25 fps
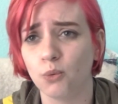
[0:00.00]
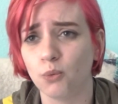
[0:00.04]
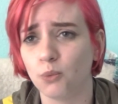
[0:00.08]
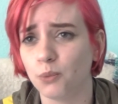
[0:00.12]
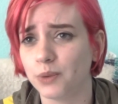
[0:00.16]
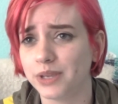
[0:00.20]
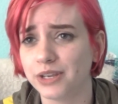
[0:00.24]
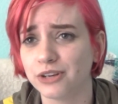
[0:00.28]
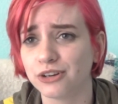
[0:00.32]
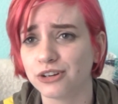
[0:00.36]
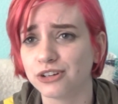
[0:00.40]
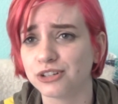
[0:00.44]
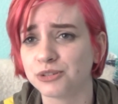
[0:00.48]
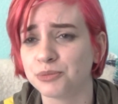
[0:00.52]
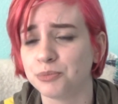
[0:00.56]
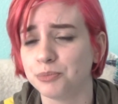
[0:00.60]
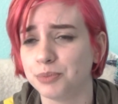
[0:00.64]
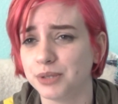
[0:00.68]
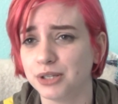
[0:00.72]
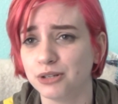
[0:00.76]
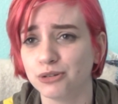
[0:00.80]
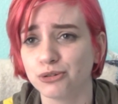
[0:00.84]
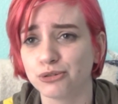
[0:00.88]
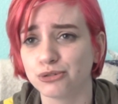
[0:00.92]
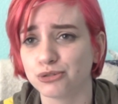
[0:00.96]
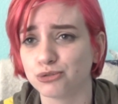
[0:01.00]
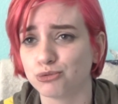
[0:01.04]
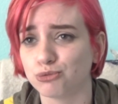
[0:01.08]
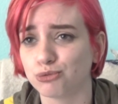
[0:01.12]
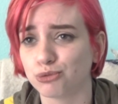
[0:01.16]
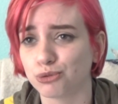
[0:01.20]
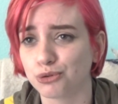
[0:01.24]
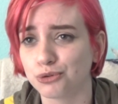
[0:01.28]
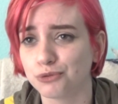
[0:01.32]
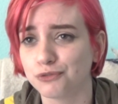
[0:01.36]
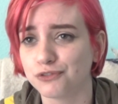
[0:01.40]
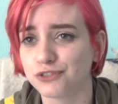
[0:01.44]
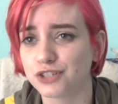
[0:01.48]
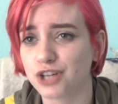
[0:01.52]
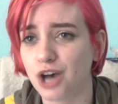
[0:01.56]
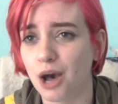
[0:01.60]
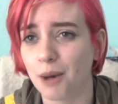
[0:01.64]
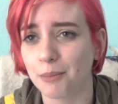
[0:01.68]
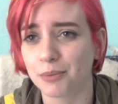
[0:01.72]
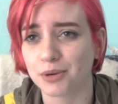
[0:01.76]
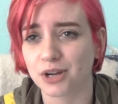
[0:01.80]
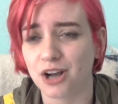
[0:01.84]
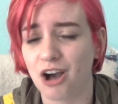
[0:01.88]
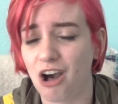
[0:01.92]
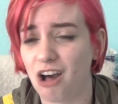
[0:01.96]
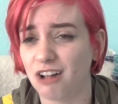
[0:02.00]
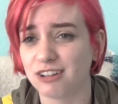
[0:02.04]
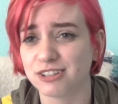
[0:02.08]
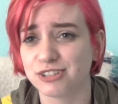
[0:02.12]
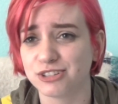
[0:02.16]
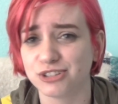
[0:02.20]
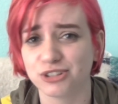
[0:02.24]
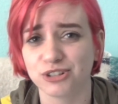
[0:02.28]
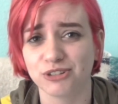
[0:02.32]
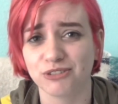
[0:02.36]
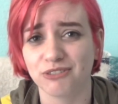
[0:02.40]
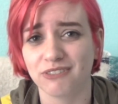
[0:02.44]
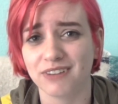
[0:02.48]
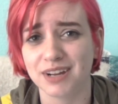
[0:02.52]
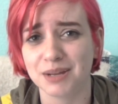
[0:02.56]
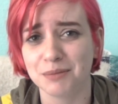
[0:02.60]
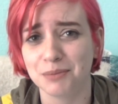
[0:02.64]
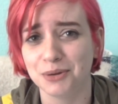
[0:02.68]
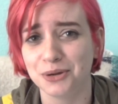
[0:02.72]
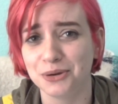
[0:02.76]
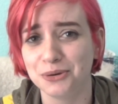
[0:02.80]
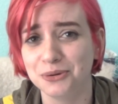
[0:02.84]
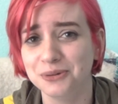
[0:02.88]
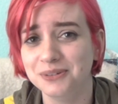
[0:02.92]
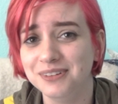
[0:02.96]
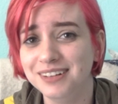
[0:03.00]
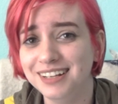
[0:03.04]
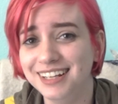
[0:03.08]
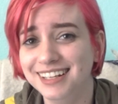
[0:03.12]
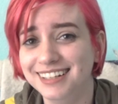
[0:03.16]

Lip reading: Weird Beatles rooftop concert reboot.